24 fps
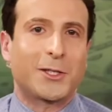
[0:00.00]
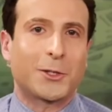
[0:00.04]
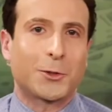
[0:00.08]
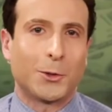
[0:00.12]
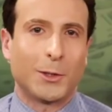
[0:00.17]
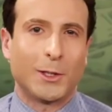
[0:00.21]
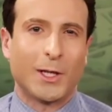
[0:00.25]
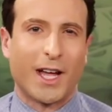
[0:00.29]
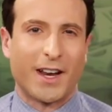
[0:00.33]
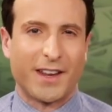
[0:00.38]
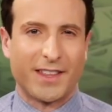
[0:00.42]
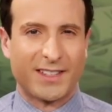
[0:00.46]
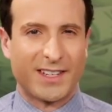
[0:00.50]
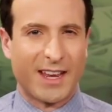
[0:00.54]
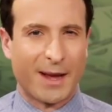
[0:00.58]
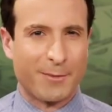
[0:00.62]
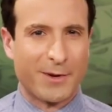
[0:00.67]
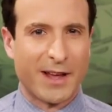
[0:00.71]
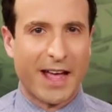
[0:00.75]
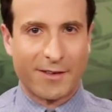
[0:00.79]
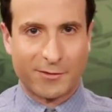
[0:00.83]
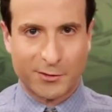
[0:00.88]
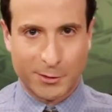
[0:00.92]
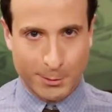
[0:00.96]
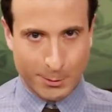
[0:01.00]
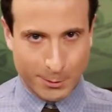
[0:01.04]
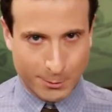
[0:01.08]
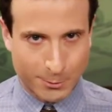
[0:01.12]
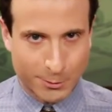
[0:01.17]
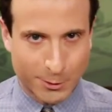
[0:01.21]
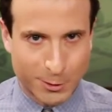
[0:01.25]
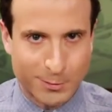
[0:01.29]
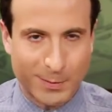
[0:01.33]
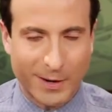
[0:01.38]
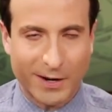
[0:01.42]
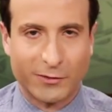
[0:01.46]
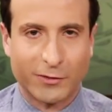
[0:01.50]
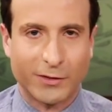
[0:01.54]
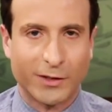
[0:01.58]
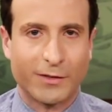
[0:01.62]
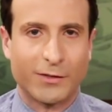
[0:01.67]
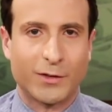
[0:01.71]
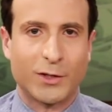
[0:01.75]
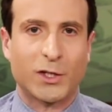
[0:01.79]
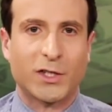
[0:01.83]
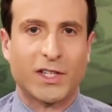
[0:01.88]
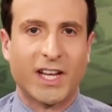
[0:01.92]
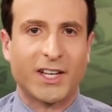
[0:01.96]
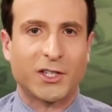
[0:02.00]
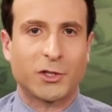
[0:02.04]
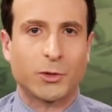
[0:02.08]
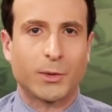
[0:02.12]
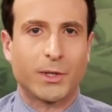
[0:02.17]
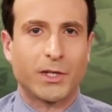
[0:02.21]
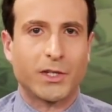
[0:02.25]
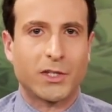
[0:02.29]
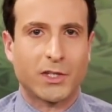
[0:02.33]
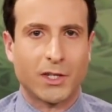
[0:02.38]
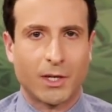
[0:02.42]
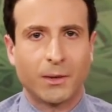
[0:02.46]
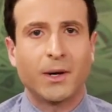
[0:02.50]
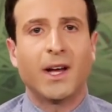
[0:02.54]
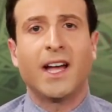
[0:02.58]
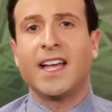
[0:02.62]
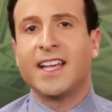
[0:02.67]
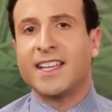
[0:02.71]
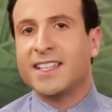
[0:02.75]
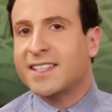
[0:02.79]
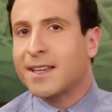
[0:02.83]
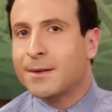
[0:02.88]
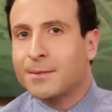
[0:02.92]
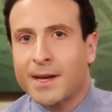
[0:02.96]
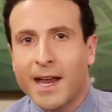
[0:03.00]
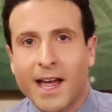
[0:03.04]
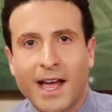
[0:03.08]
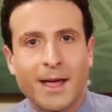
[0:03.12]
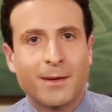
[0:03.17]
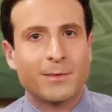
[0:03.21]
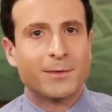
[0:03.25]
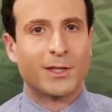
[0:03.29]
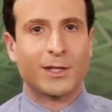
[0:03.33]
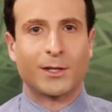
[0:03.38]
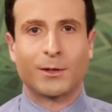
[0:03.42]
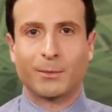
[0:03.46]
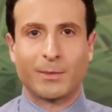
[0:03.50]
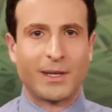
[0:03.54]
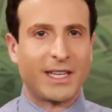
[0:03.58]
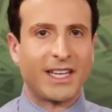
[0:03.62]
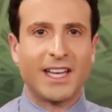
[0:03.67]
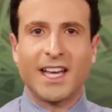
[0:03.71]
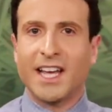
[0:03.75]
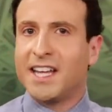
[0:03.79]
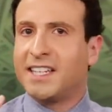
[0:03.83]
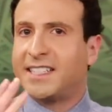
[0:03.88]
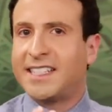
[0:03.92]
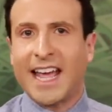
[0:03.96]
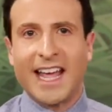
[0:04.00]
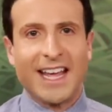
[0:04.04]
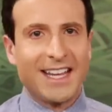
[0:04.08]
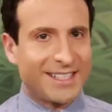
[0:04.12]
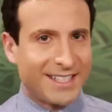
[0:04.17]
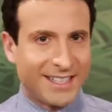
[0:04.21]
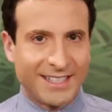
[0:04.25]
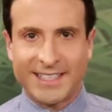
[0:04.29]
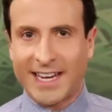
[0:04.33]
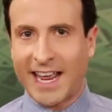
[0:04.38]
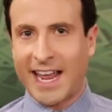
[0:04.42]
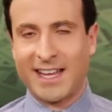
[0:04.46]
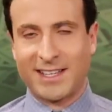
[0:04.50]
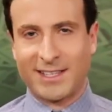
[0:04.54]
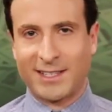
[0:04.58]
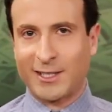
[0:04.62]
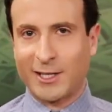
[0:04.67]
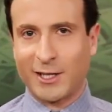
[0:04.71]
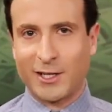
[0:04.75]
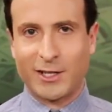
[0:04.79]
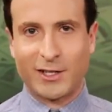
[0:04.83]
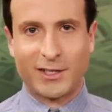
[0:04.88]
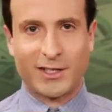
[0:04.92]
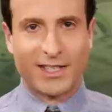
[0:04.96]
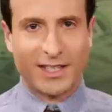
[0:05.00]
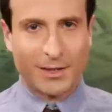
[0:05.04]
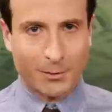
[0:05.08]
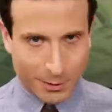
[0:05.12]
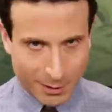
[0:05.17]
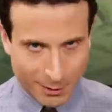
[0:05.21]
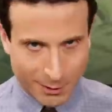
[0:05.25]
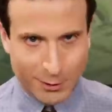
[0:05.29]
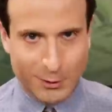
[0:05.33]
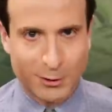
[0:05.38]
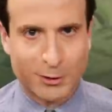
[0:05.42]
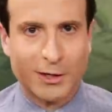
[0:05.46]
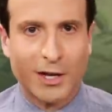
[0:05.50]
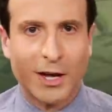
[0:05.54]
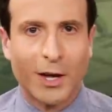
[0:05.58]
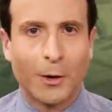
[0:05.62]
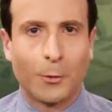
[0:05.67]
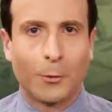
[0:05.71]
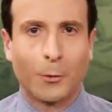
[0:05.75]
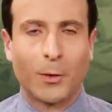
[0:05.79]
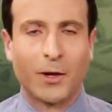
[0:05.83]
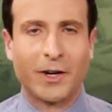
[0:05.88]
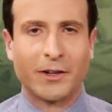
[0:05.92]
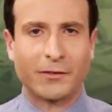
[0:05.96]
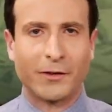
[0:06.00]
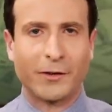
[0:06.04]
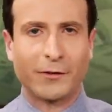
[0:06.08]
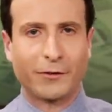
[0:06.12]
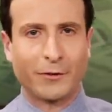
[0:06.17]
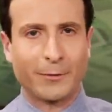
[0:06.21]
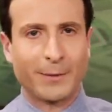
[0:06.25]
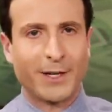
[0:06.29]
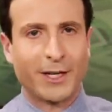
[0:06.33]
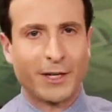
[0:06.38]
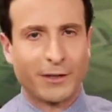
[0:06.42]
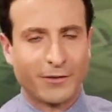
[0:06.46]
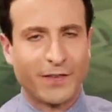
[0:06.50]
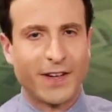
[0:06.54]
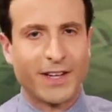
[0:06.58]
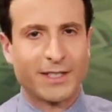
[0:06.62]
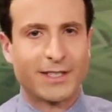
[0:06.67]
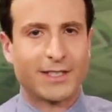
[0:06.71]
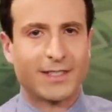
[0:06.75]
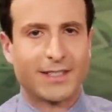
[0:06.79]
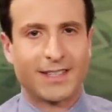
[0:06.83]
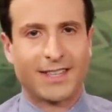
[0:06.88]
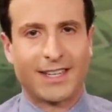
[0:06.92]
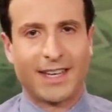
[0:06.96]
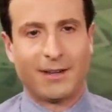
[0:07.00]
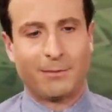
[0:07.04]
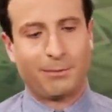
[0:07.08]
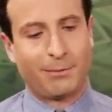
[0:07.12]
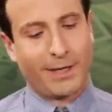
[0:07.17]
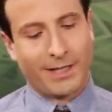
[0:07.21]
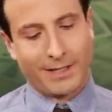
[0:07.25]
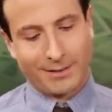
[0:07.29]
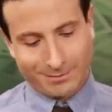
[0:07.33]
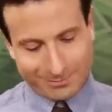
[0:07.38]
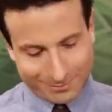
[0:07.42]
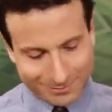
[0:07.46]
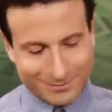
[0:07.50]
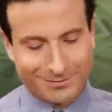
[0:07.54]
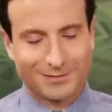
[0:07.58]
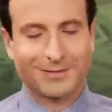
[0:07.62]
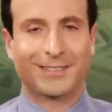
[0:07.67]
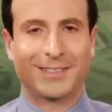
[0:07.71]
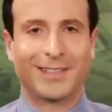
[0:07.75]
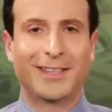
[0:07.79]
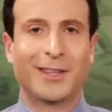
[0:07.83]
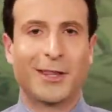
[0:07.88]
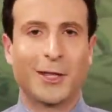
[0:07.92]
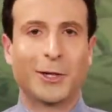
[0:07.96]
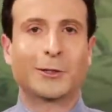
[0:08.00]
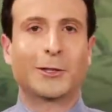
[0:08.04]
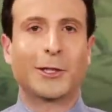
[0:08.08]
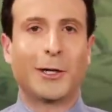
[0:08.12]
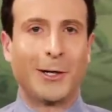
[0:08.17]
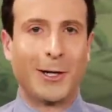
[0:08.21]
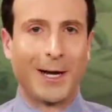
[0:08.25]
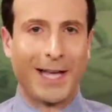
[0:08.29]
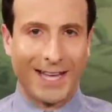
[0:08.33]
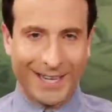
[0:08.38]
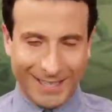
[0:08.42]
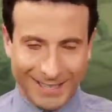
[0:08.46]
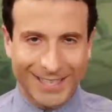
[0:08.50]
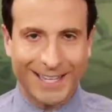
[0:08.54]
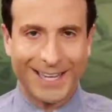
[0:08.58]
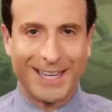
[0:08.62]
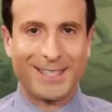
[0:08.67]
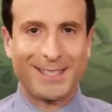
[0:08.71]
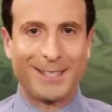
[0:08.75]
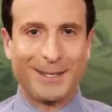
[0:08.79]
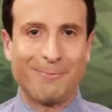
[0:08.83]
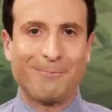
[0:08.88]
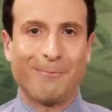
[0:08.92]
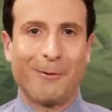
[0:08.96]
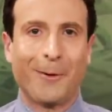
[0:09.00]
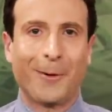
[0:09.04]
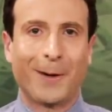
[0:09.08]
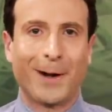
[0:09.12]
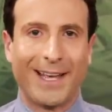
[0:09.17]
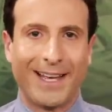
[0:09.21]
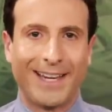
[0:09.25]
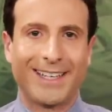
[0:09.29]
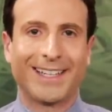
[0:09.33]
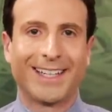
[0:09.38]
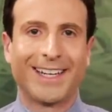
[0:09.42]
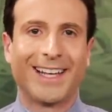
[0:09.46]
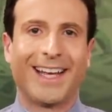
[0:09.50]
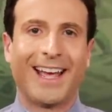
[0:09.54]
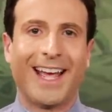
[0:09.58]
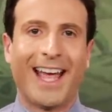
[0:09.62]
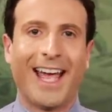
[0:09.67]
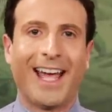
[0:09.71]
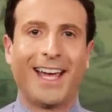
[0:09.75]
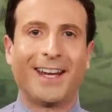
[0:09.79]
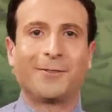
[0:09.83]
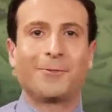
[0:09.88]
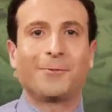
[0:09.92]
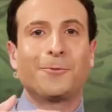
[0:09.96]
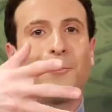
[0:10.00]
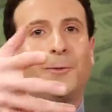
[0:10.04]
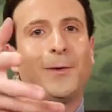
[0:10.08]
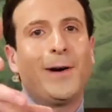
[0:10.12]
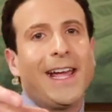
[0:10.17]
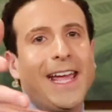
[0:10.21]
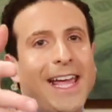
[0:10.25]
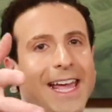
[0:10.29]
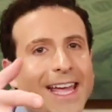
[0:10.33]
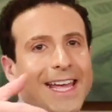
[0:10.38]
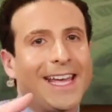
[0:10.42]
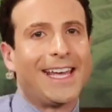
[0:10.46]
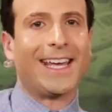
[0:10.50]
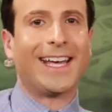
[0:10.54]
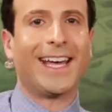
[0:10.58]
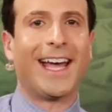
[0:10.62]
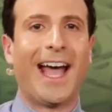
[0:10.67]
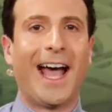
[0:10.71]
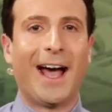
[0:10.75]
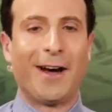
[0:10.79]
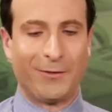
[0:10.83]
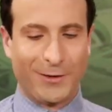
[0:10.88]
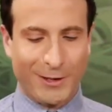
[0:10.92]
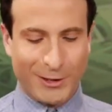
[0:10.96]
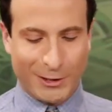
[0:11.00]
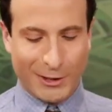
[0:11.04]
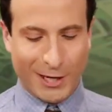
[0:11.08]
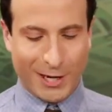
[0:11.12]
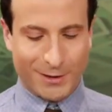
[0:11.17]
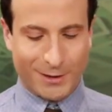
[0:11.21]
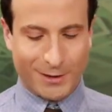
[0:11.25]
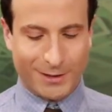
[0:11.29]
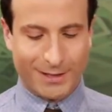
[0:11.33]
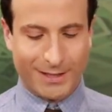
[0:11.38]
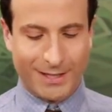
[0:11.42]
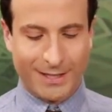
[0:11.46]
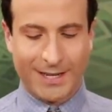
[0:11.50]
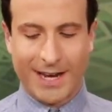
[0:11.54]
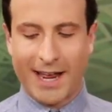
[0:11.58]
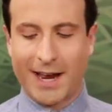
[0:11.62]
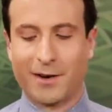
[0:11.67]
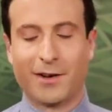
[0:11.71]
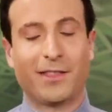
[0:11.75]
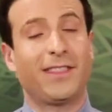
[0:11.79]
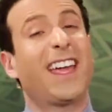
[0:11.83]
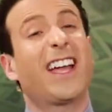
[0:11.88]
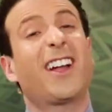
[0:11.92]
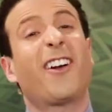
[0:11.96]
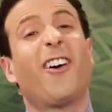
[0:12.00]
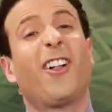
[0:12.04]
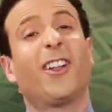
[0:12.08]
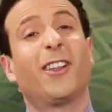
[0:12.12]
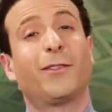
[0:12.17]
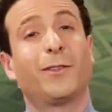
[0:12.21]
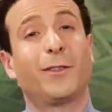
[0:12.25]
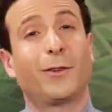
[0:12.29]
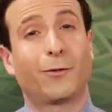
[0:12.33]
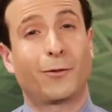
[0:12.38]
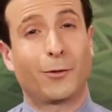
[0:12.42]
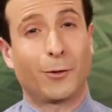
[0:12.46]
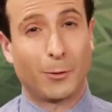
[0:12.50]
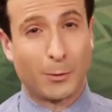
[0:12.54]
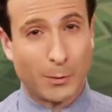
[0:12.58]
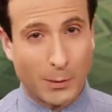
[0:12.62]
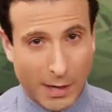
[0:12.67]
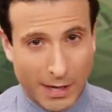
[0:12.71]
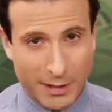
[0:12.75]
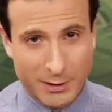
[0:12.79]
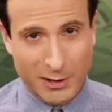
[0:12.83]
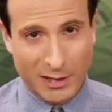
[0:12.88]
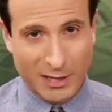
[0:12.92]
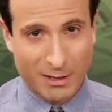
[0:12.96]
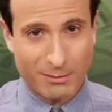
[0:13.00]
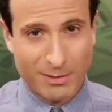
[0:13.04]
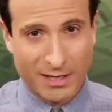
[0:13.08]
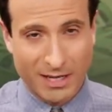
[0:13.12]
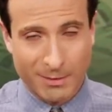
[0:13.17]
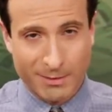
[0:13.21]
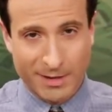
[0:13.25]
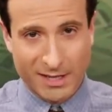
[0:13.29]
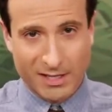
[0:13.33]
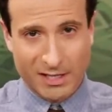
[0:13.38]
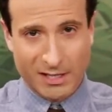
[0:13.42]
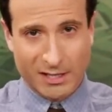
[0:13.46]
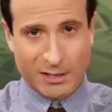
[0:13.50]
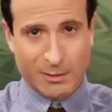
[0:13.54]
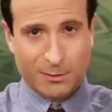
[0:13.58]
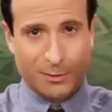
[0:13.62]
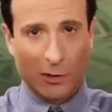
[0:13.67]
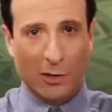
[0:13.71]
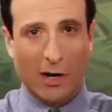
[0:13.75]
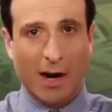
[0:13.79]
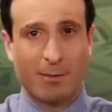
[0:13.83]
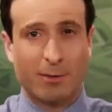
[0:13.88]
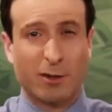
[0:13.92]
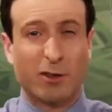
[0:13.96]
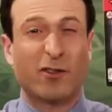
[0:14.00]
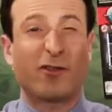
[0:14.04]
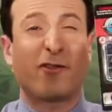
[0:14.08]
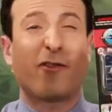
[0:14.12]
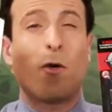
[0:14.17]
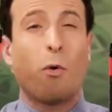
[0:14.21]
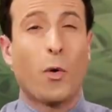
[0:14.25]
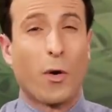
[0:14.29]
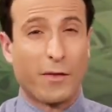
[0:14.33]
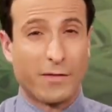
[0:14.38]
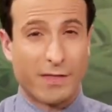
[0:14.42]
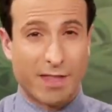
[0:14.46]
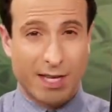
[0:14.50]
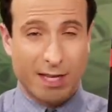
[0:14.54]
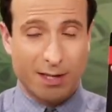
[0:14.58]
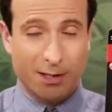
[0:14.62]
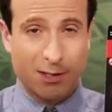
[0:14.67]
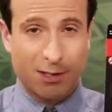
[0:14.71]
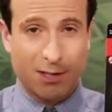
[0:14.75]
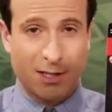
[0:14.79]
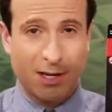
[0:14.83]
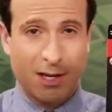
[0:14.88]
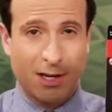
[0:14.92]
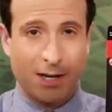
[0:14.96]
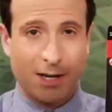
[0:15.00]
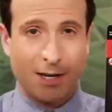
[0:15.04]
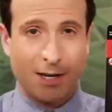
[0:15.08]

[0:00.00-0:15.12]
at school a lot of the time. We have to be respectful of their schedule. So sometimes there'll be days and days until you see one of those wonderful familiar faces again, but they're learning, it's important, and we have each other. And now to thank all of you for watching and being amazing subscribers, four of these